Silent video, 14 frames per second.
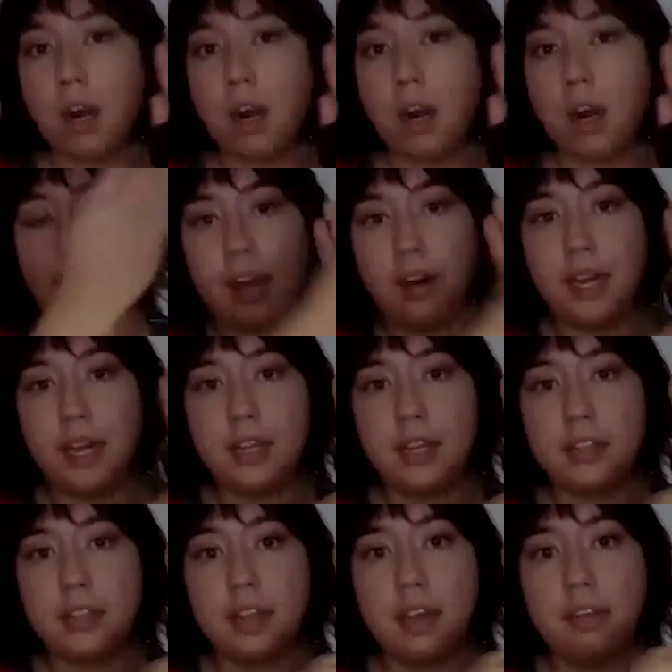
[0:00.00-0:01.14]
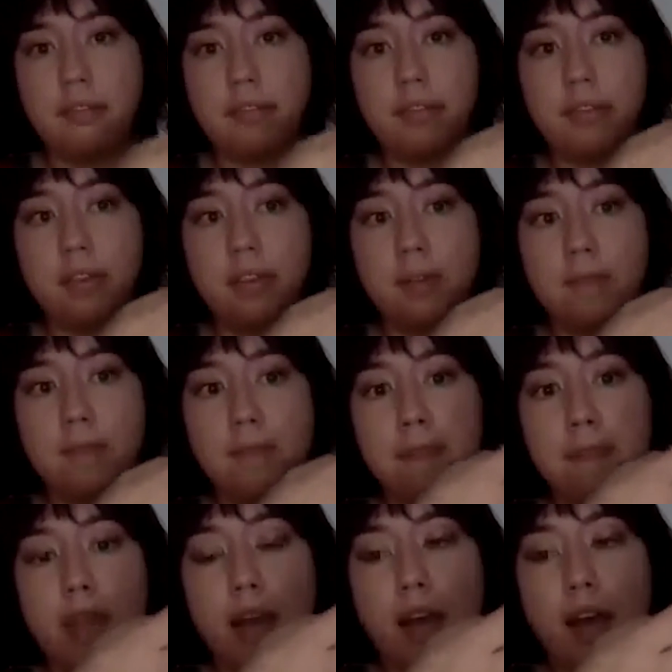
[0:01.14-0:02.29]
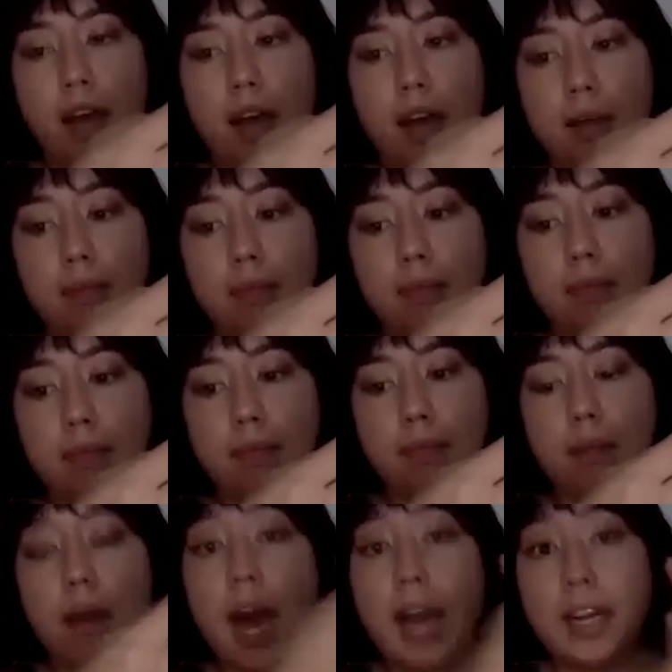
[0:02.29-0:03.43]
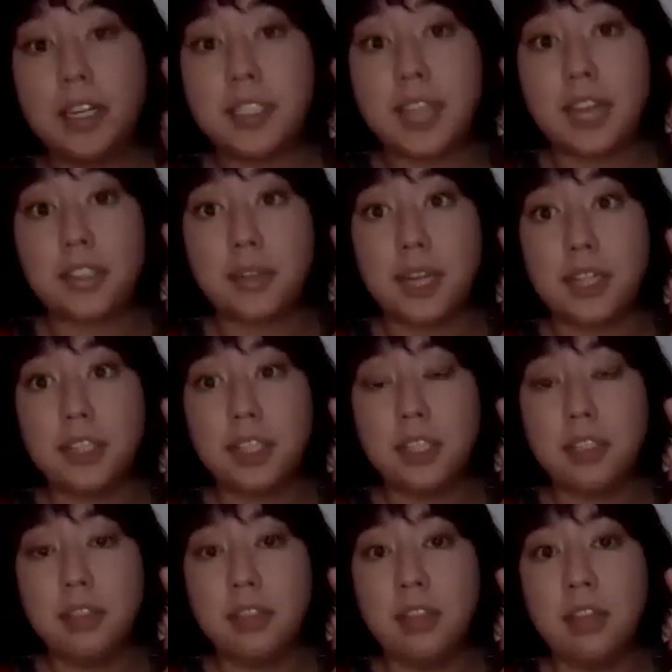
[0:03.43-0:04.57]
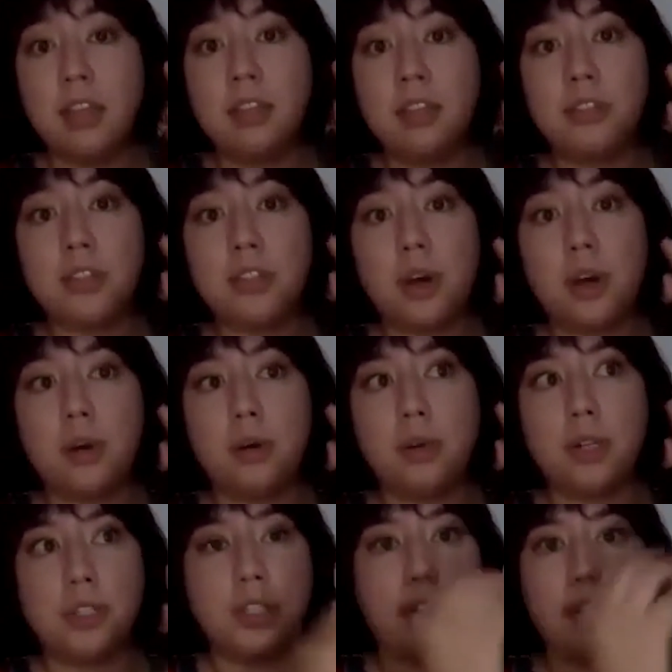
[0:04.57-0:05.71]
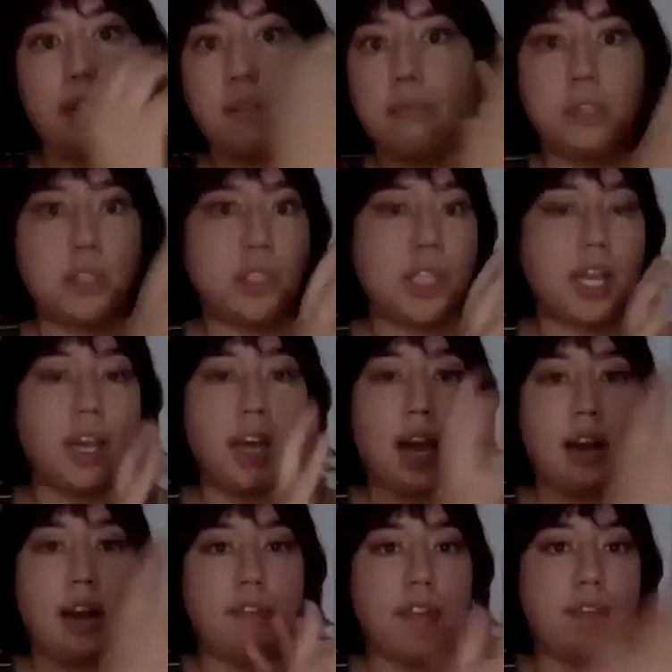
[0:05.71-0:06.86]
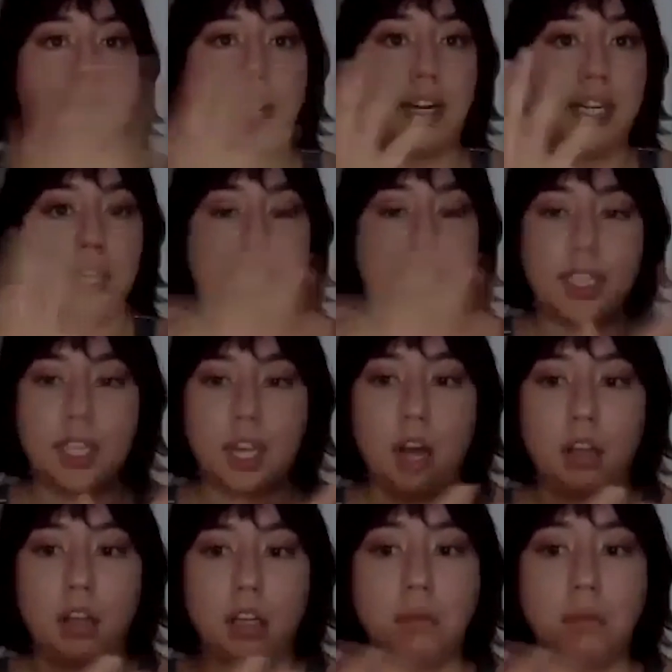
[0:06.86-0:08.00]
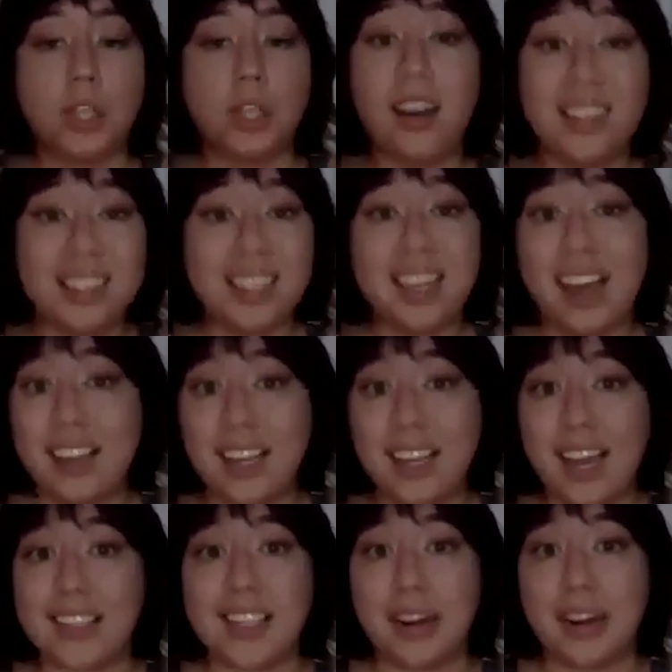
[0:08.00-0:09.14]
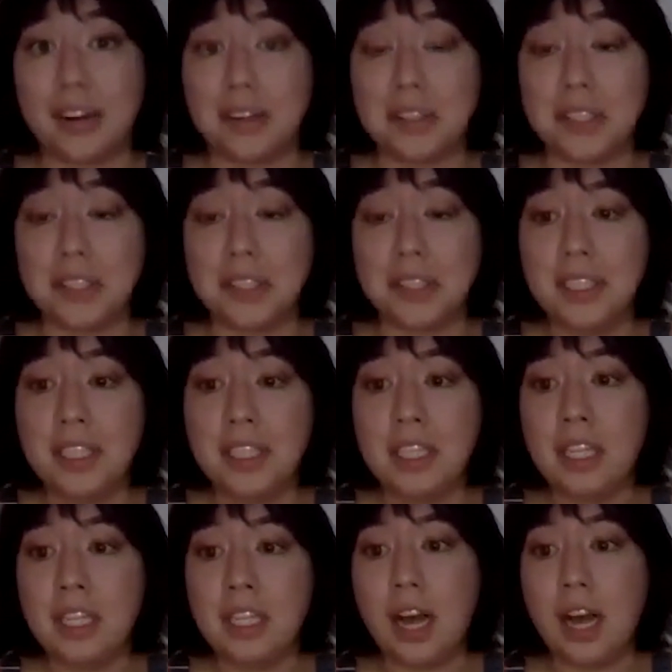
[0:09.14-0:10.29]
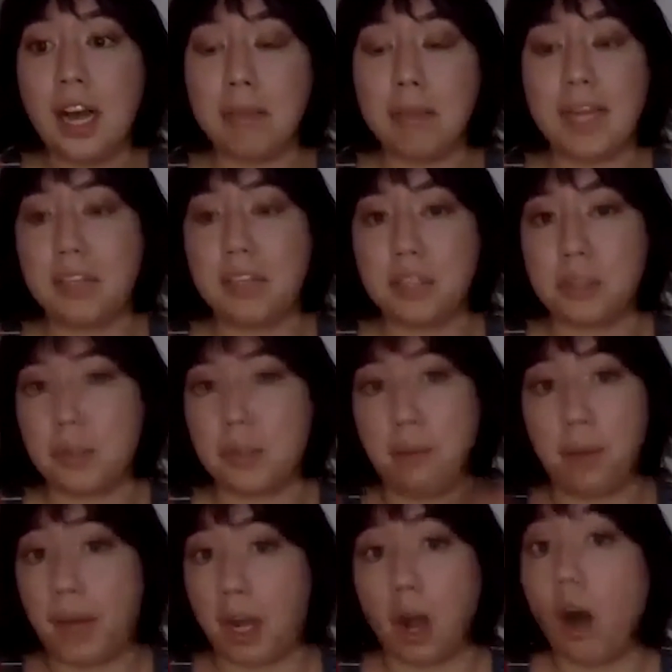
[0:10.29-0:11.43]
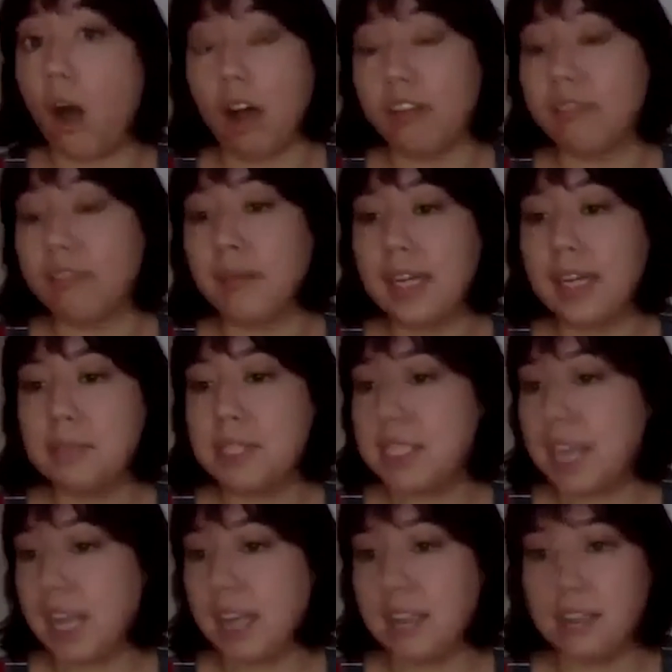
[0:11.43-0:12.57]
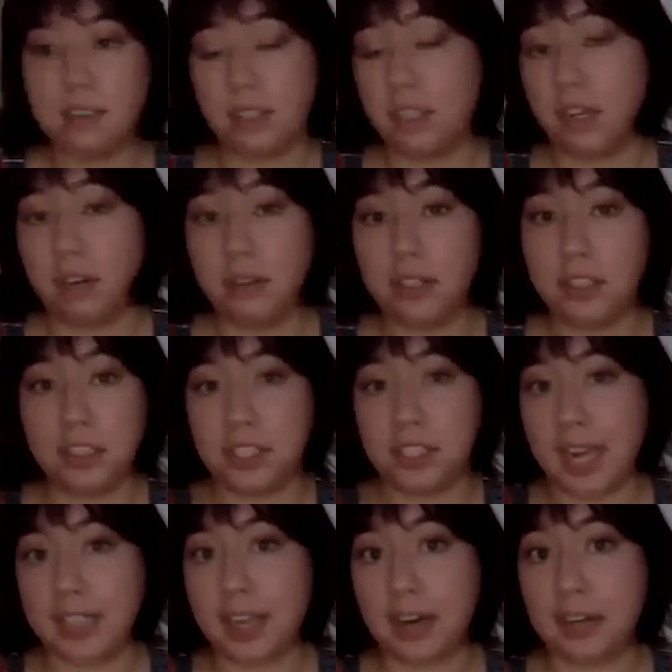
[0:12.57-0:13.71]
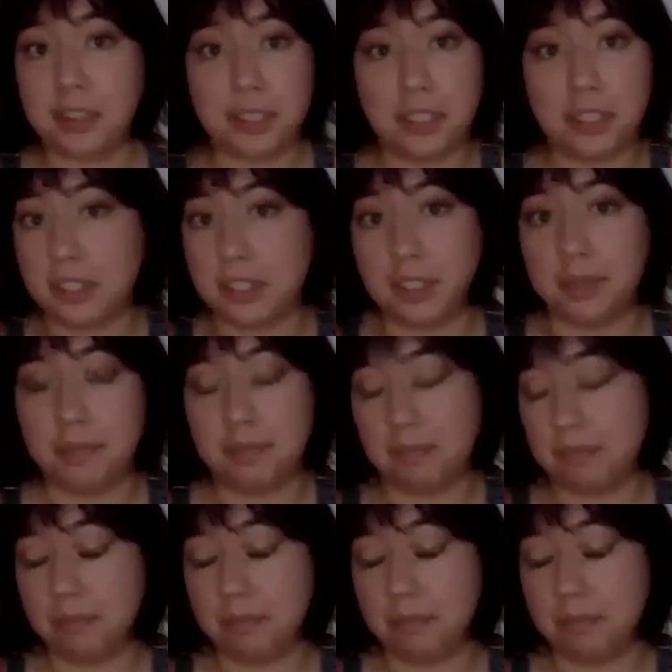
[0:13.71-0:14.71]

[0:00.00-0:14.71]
or like areas of higher saturation. So there's like just like a kind of like variance in the color, which honestly I think adds character. But that's just what I call all of my mistakes. You know, it just adds character to